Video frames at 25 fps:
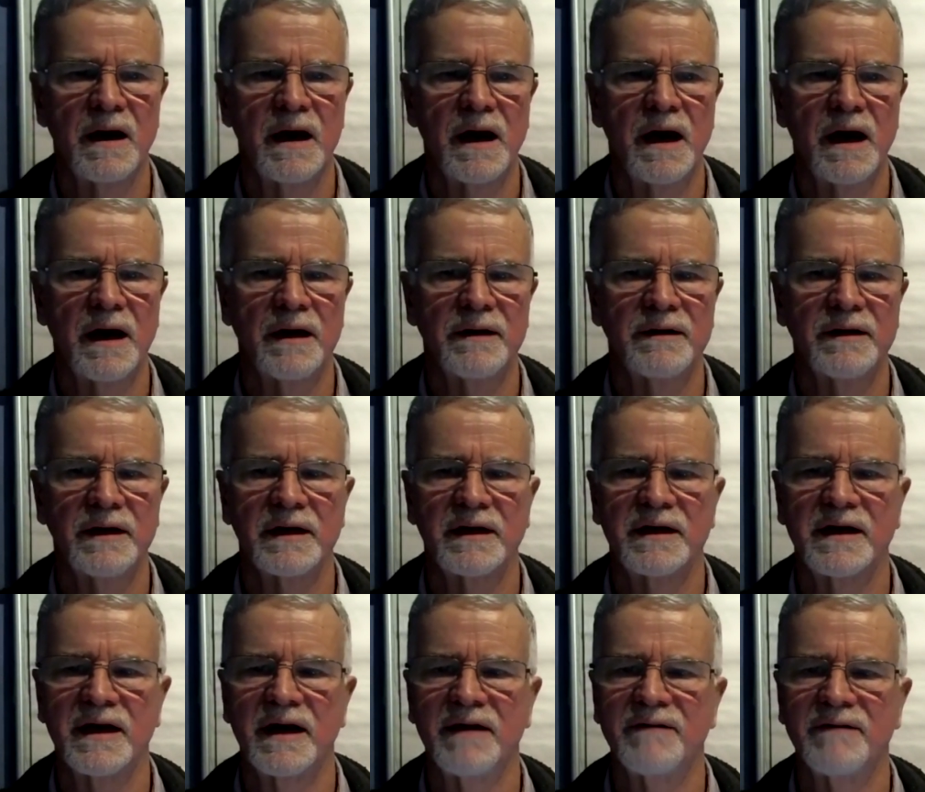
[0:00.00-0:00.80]
And
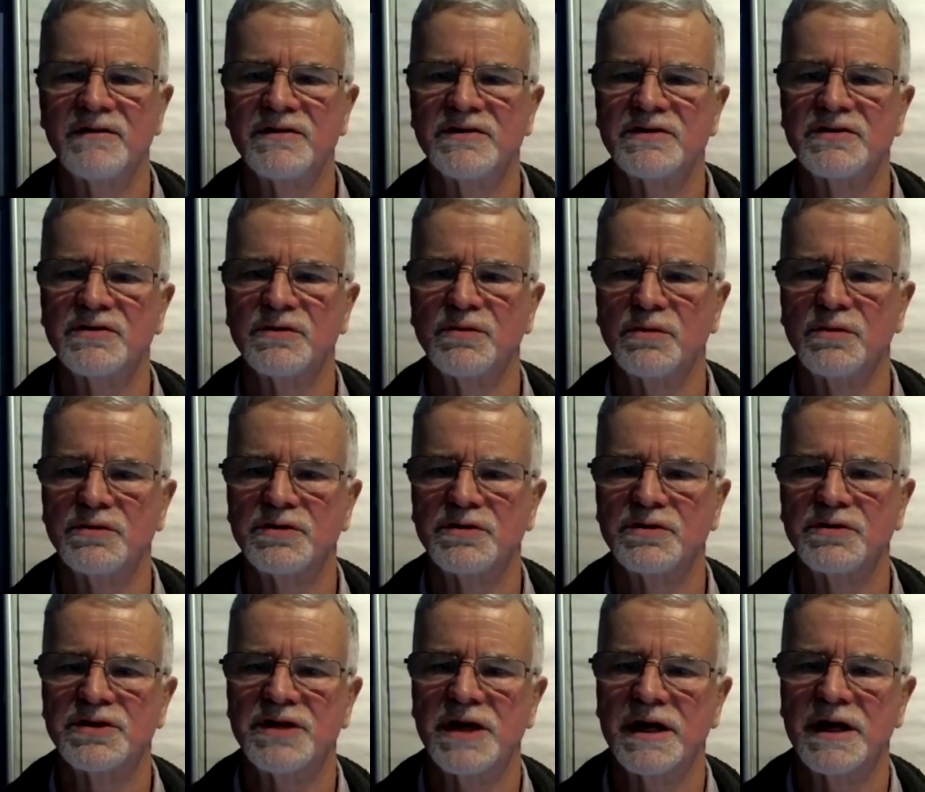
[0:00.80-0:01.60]
it covers all
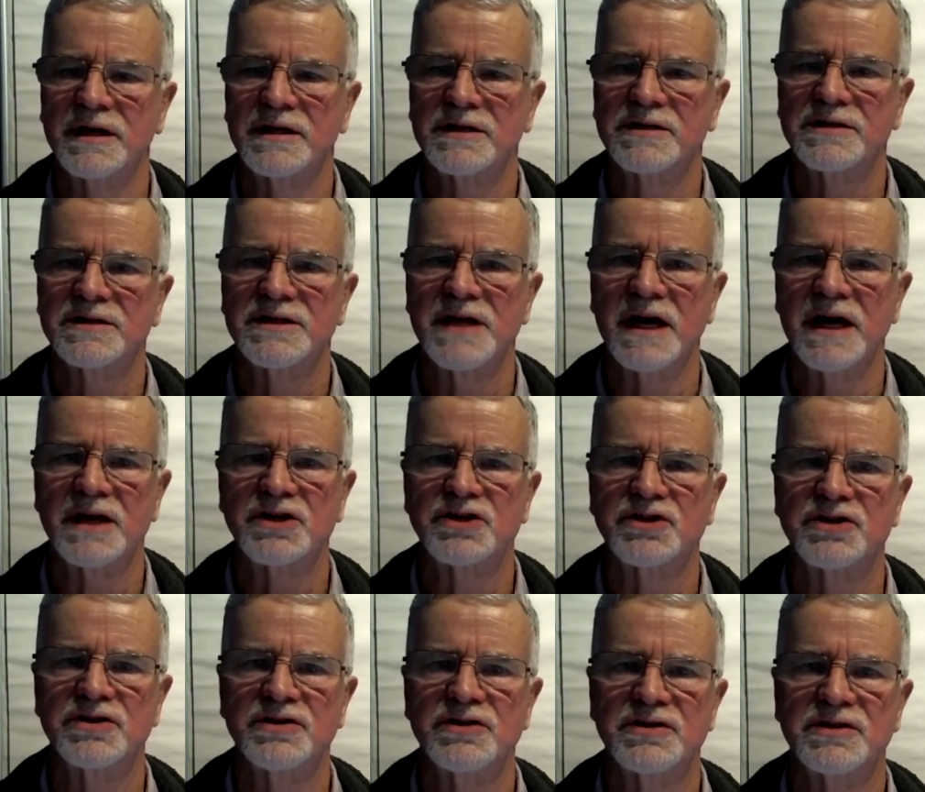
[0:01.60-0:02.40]
6
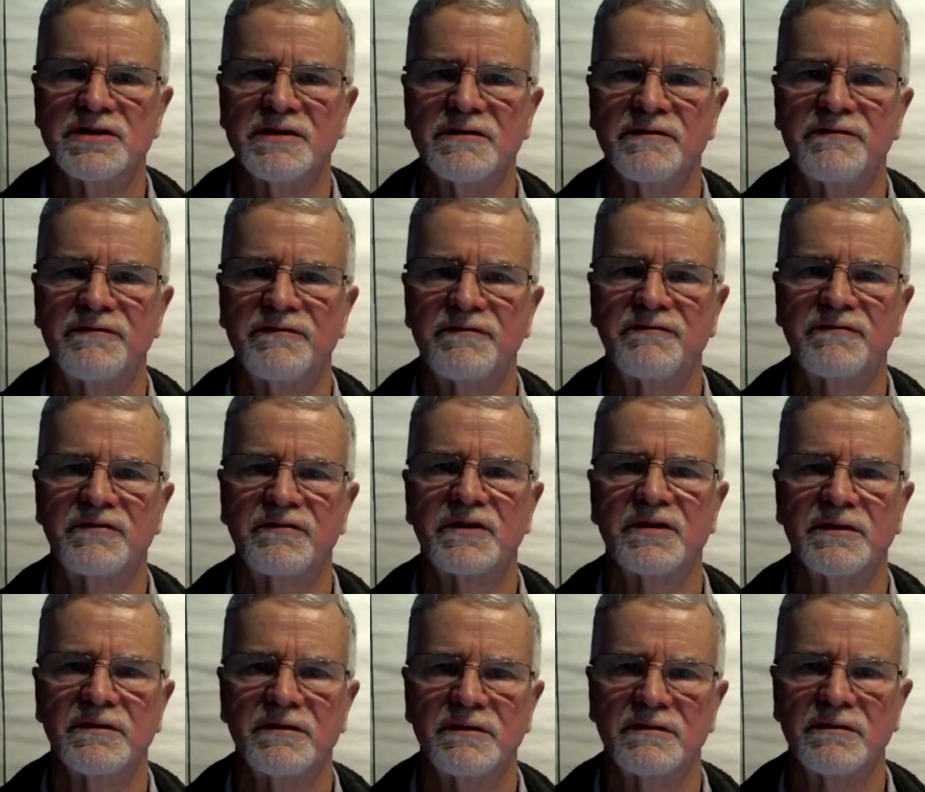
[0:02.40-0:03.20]
sections or
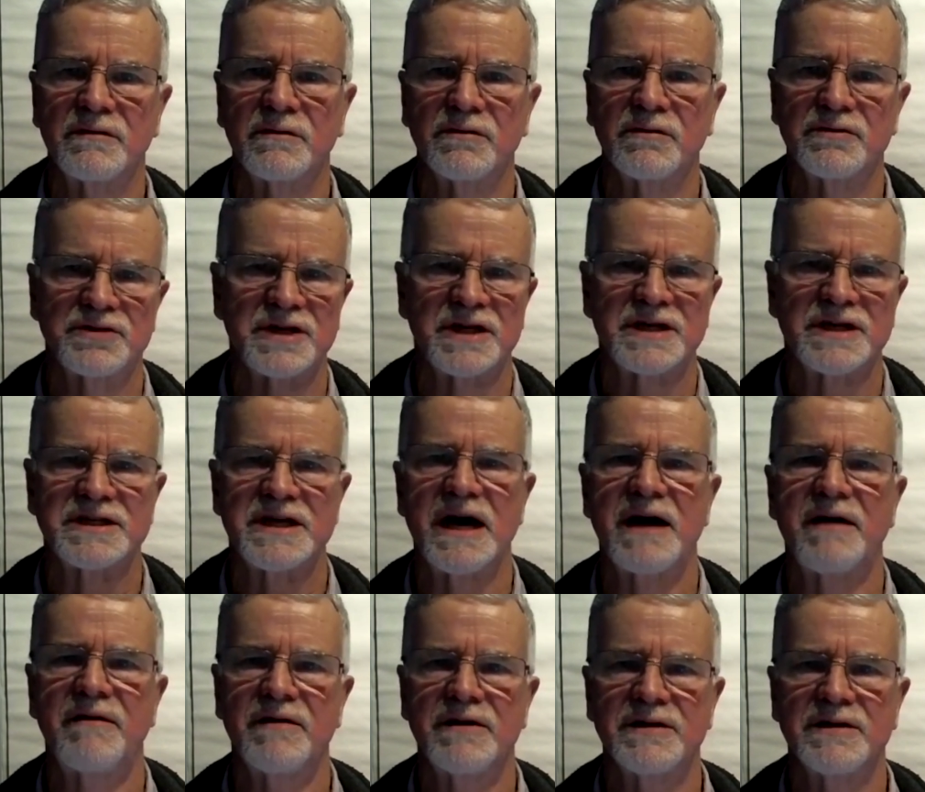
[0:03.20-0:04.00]
6
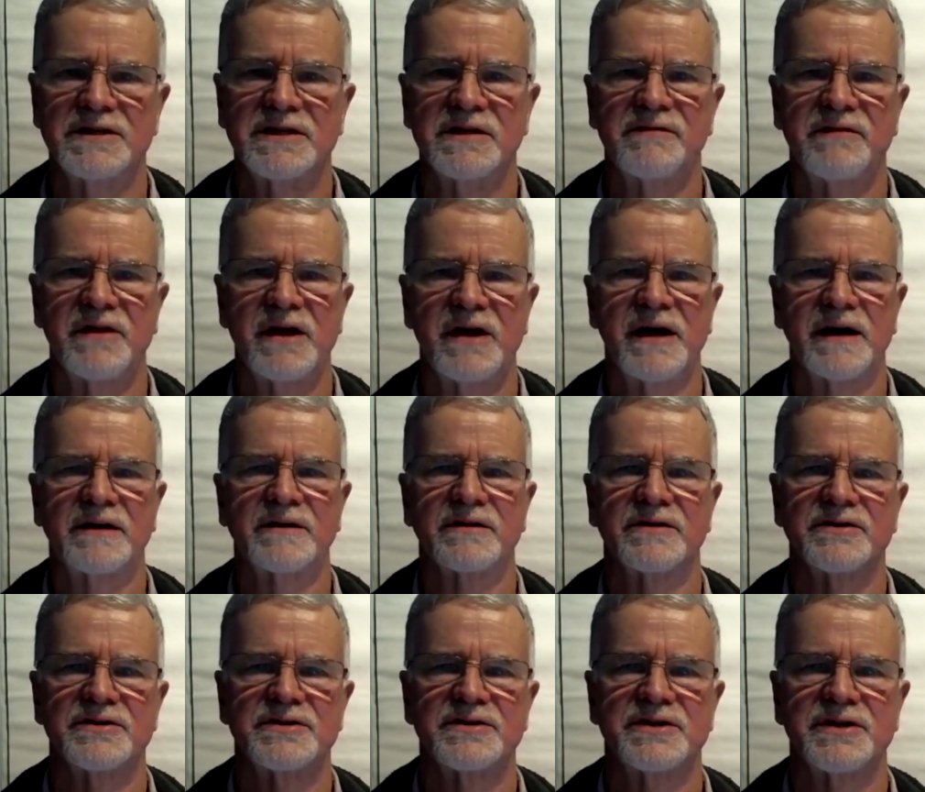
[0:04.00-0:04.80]
areas of their
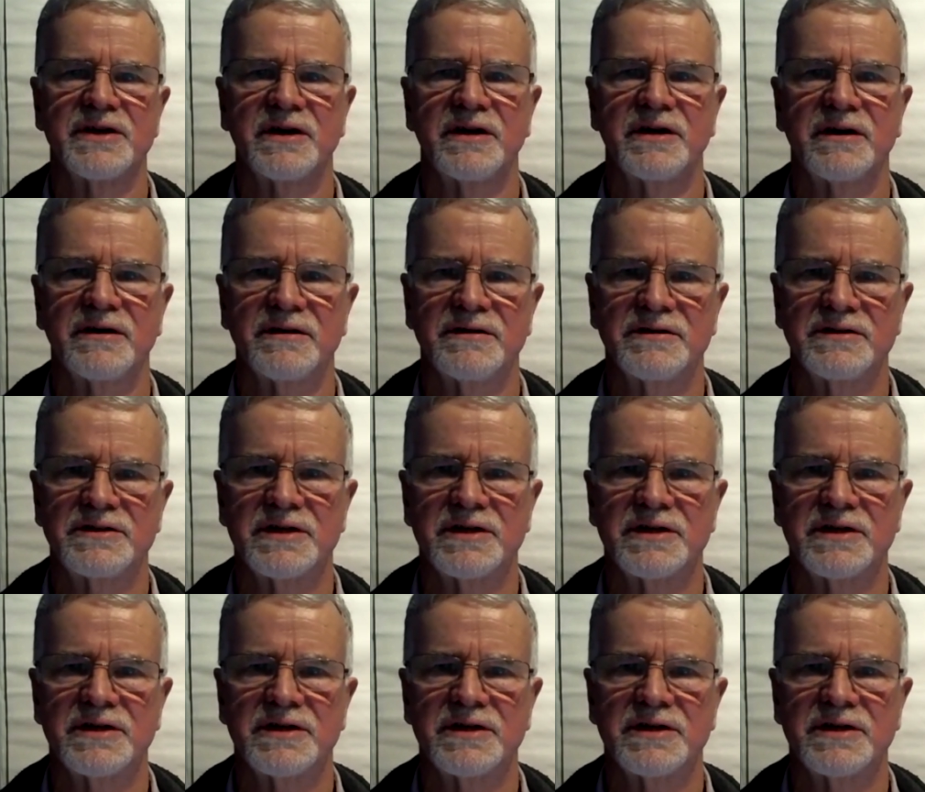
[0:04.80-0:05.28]
concern.